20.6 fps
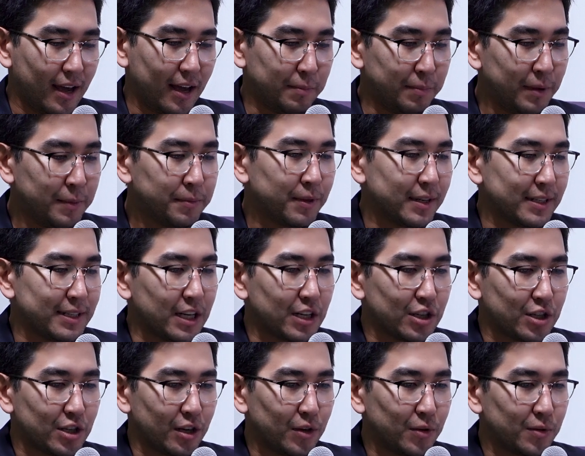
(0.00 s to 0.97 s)
And people
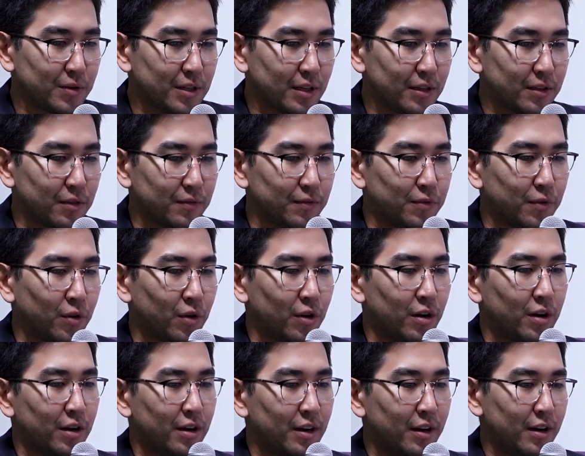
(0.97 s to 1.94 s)
essentially use it
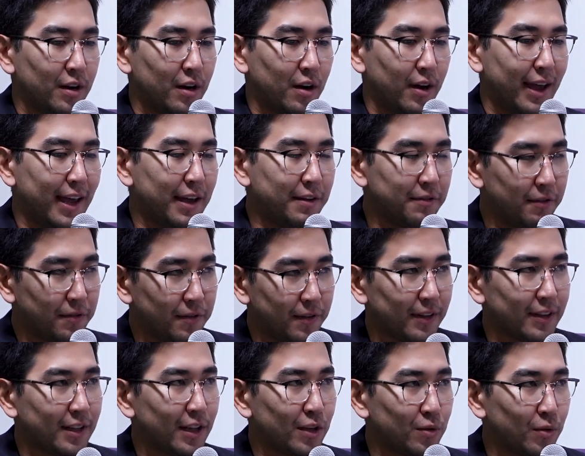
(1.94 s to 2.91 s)
for
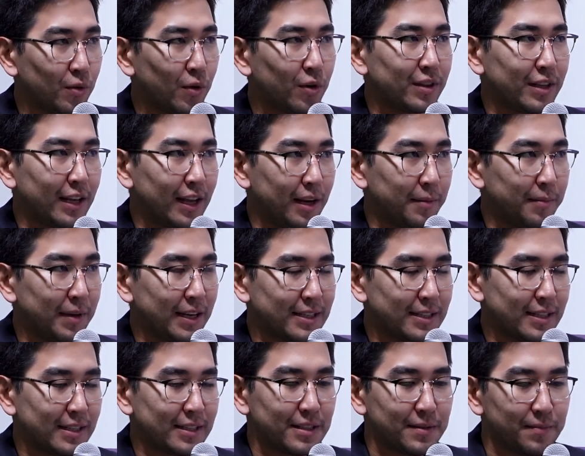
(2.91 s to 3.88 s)
everything they do on a daily
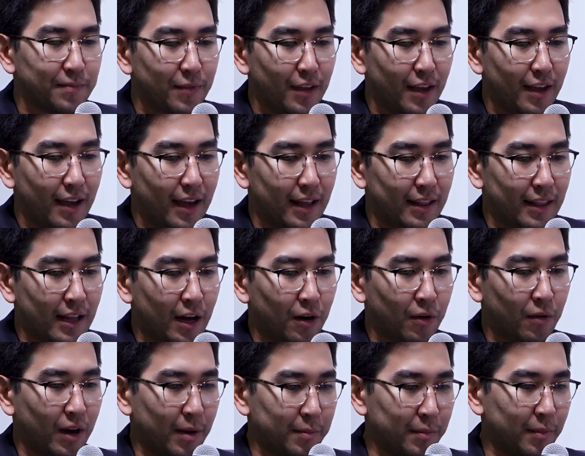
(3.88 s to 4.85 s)
basis. And
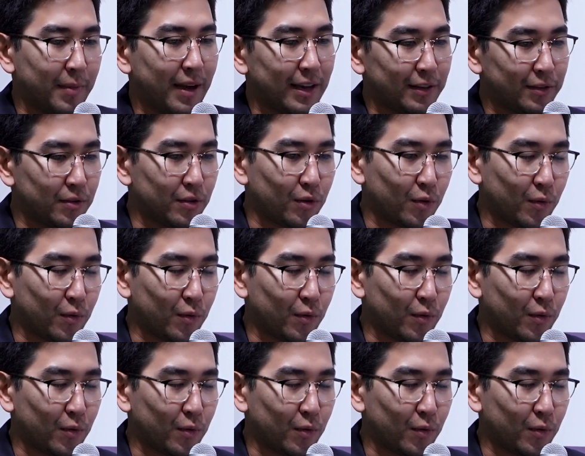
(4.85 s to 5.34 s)
now coming back to the